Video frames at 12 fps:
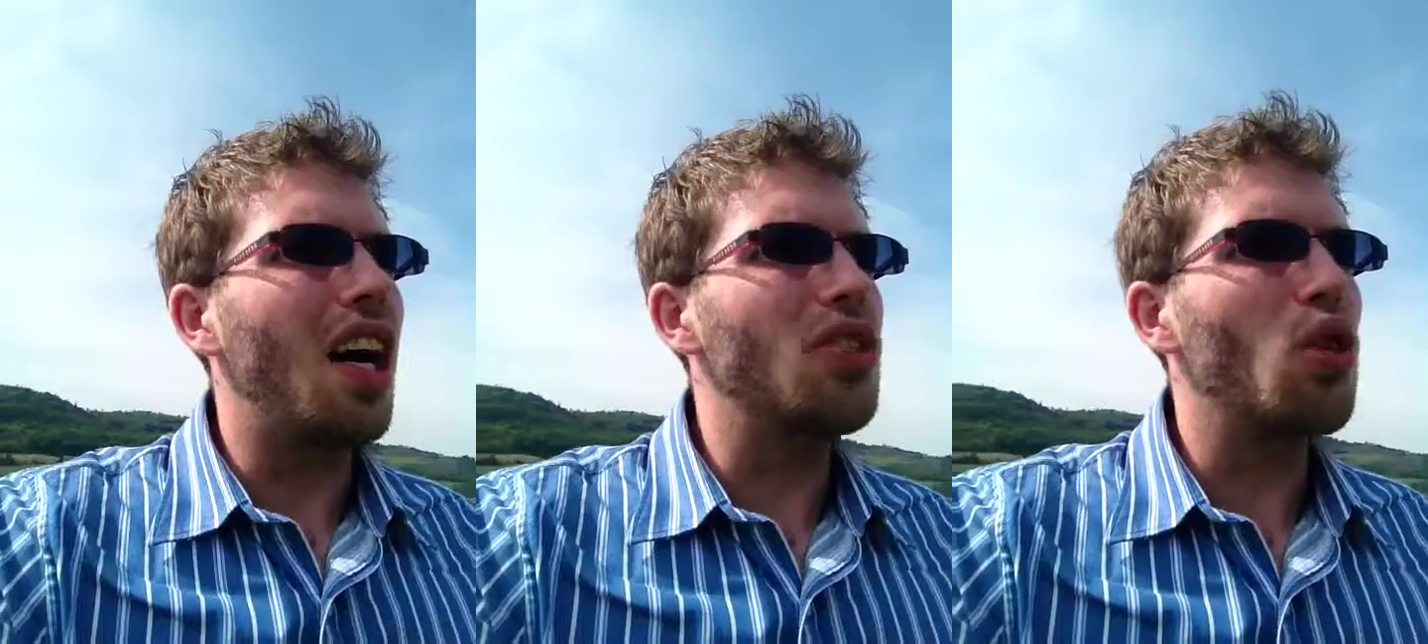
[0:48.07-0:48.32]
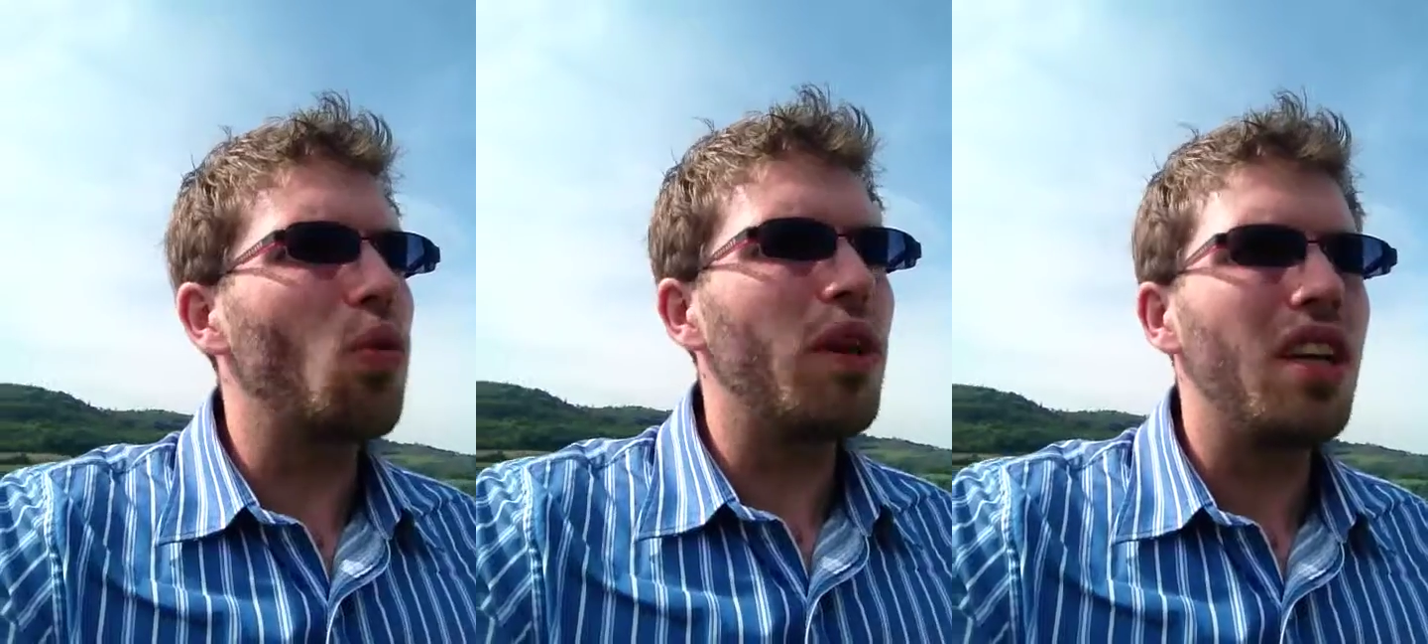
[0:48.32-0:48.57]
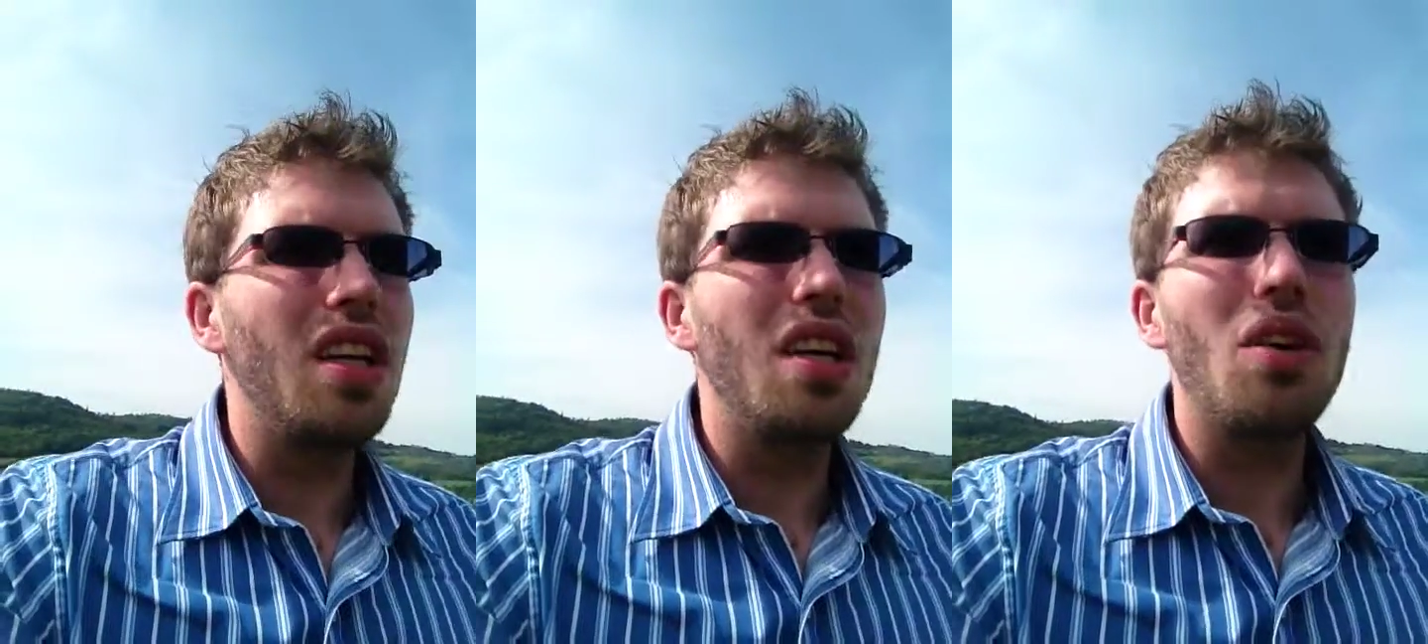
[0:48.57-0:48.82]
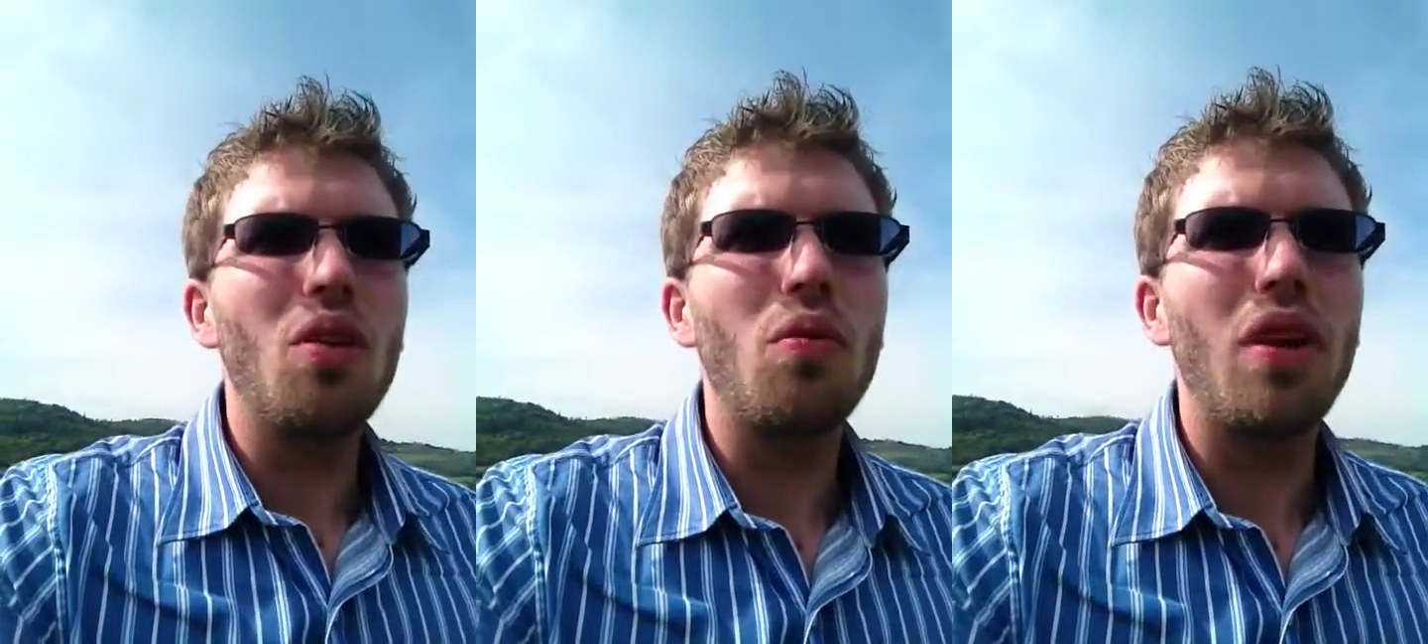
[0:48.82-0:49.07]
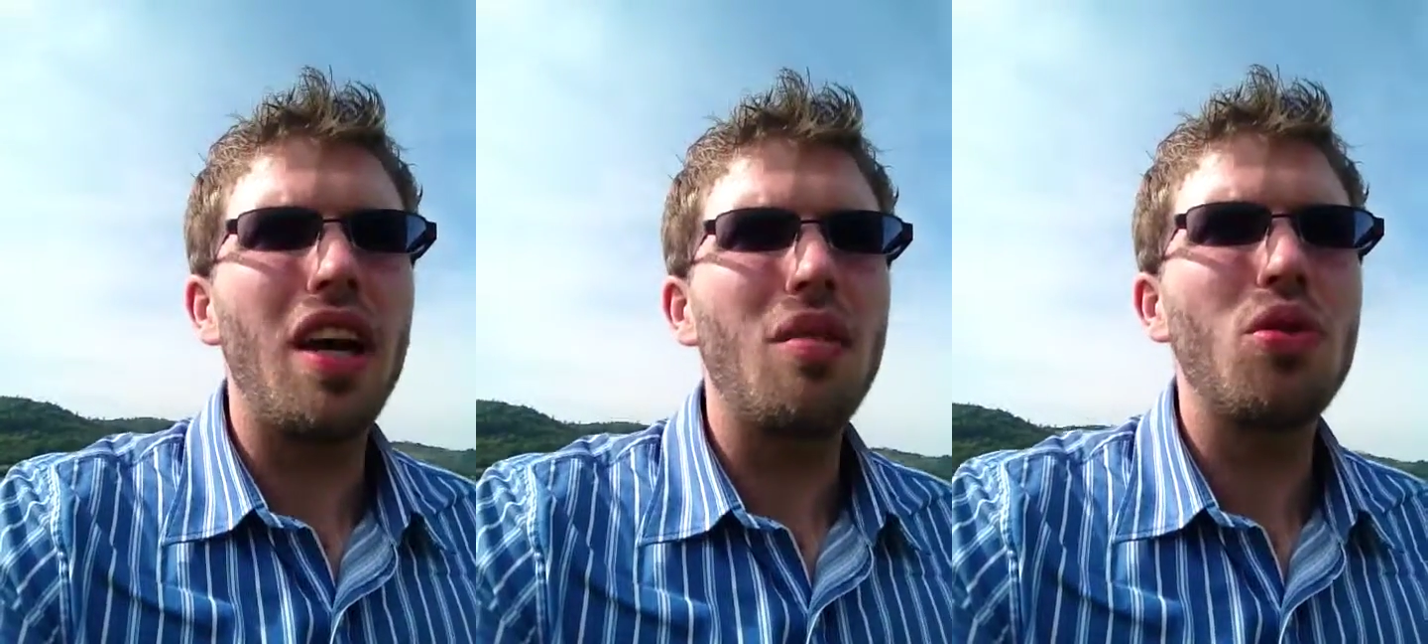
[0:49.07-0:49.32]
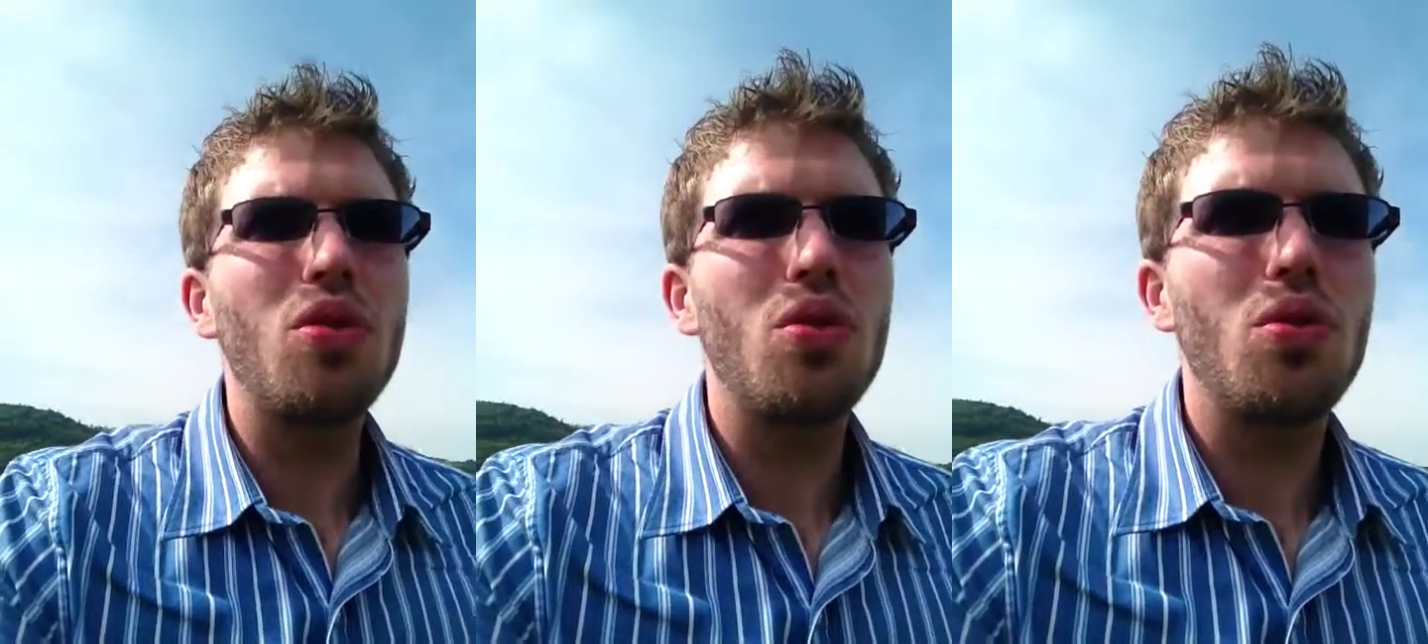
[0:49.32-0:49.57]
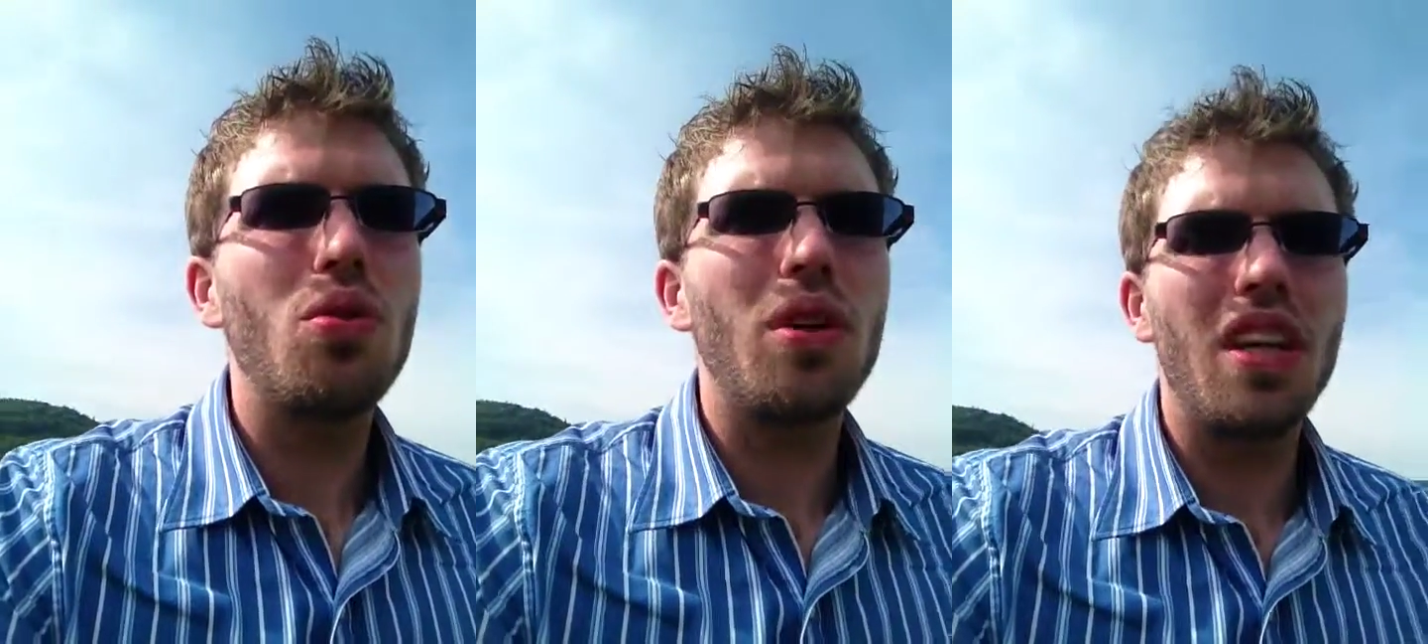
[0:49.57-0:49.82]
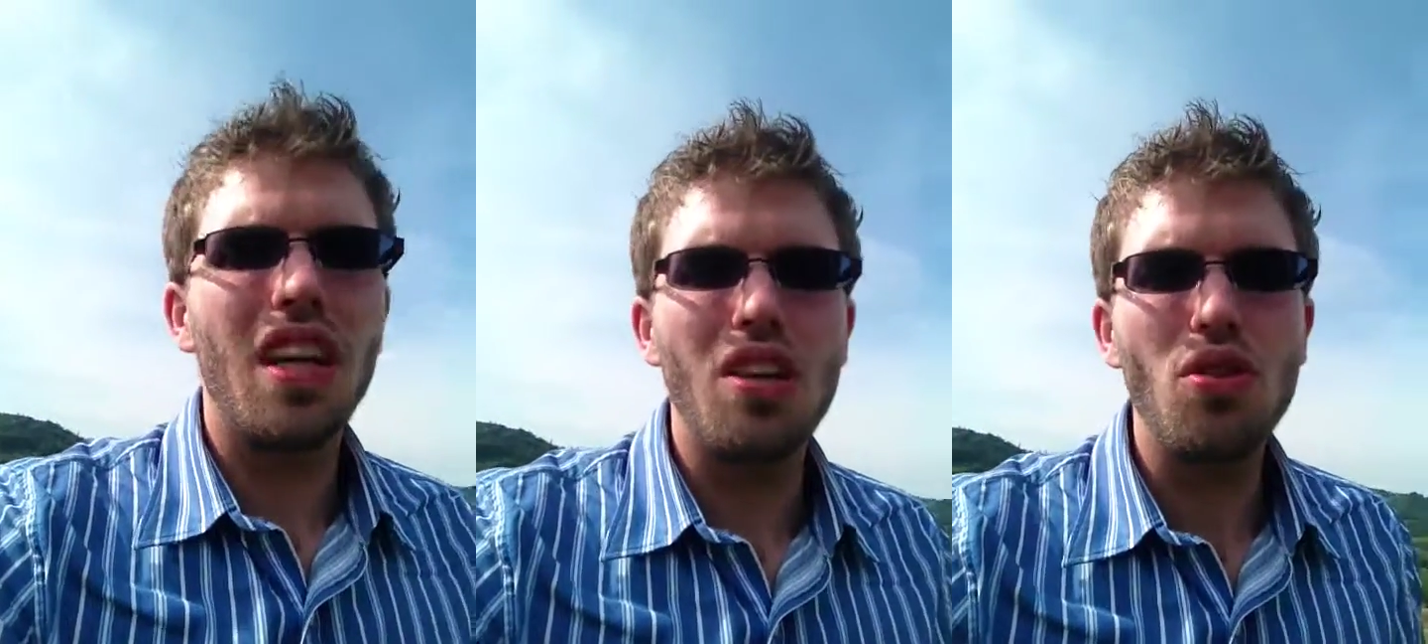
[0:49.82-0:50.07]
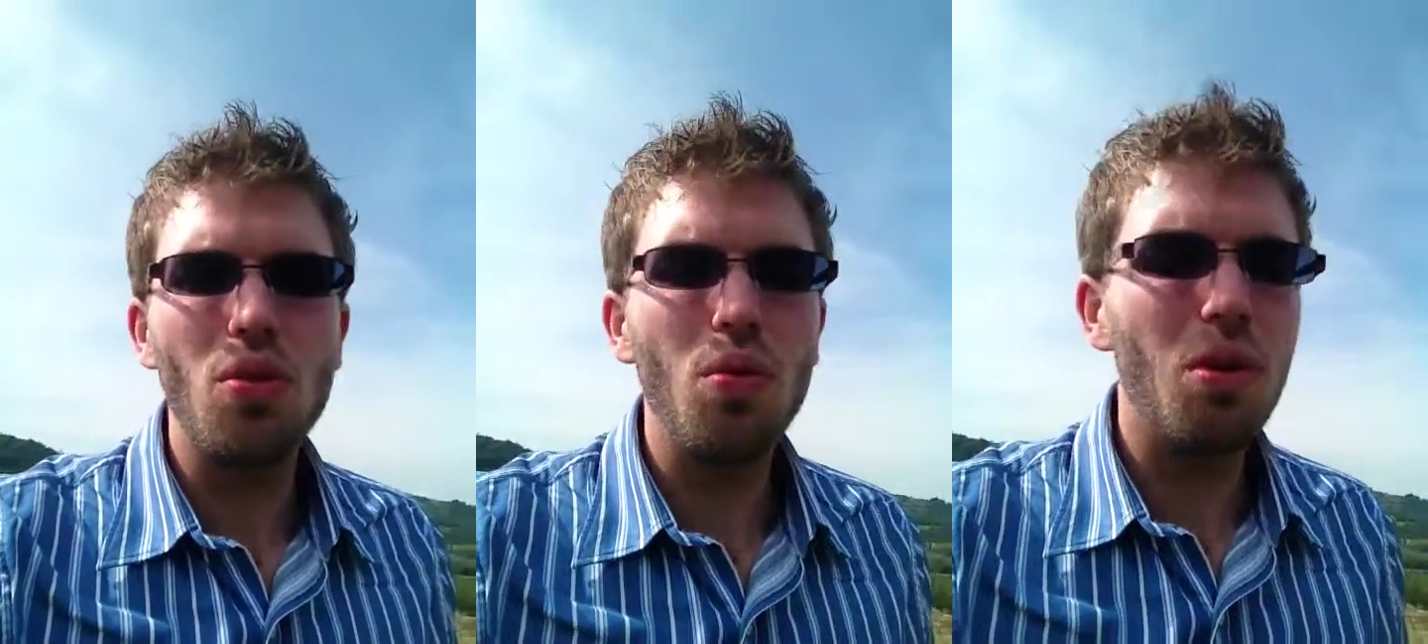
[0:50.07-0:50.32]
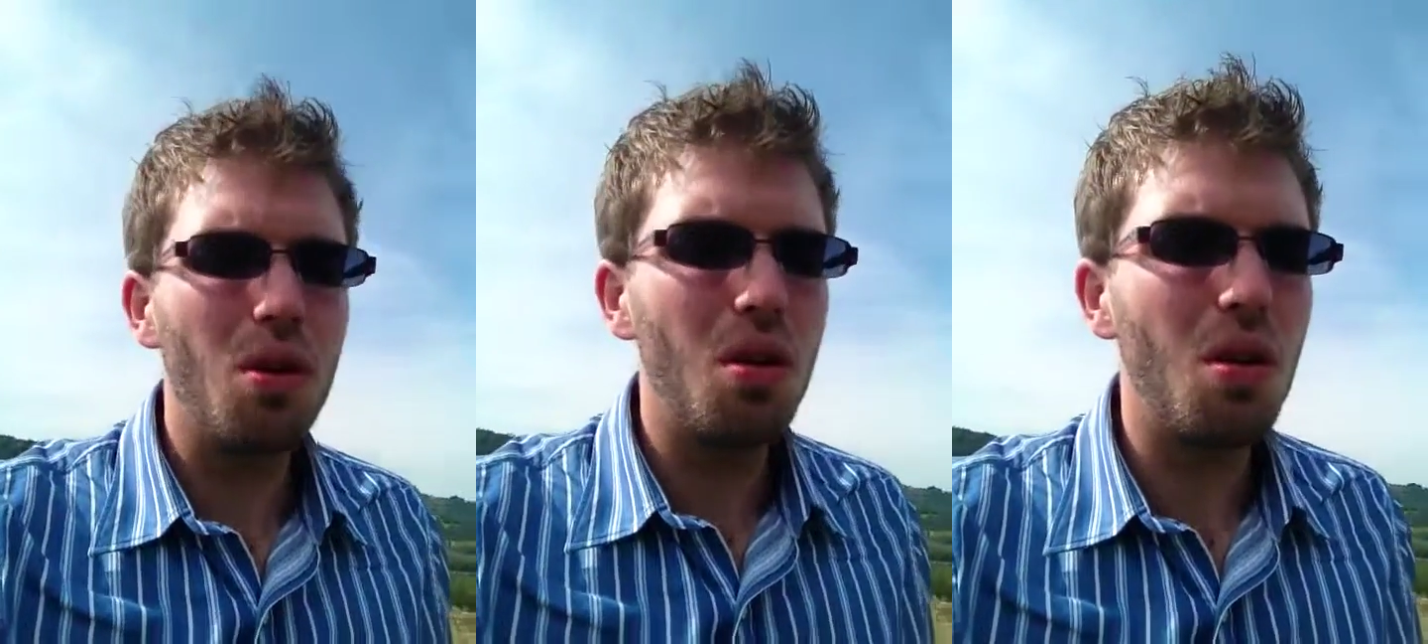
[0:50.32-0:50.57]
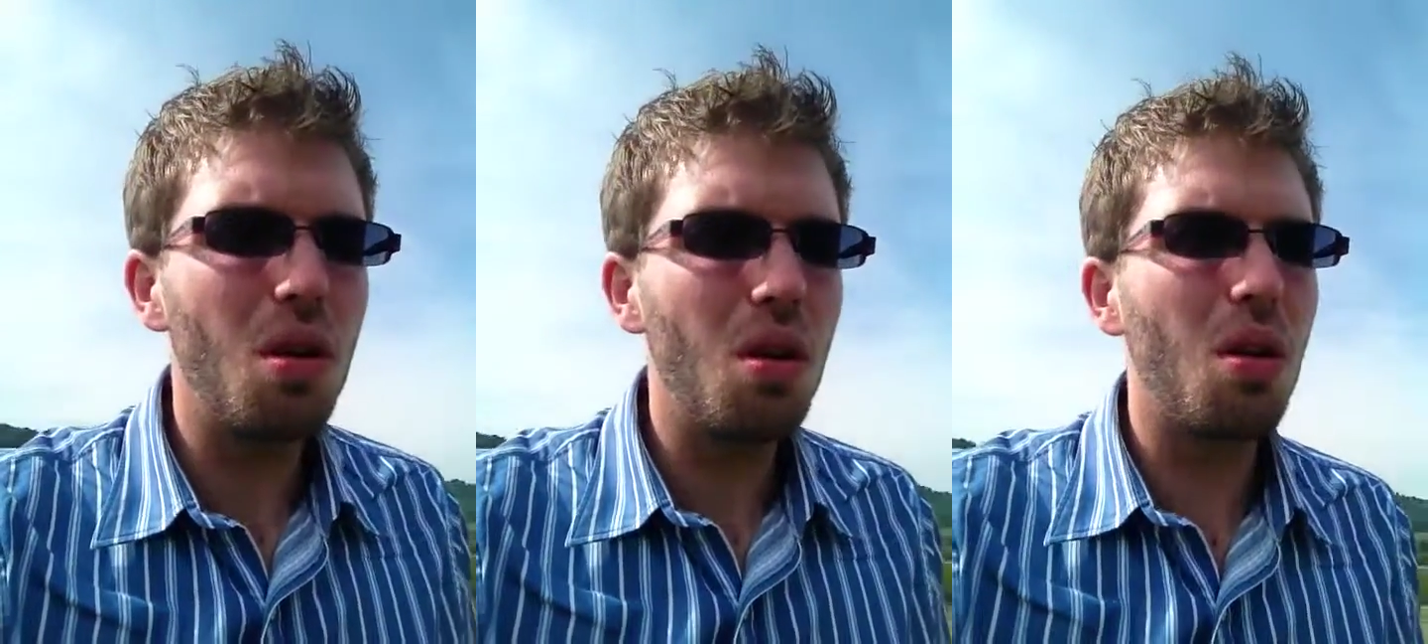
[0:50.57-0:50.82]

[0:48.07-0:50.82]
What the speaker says: So we were able to get a tour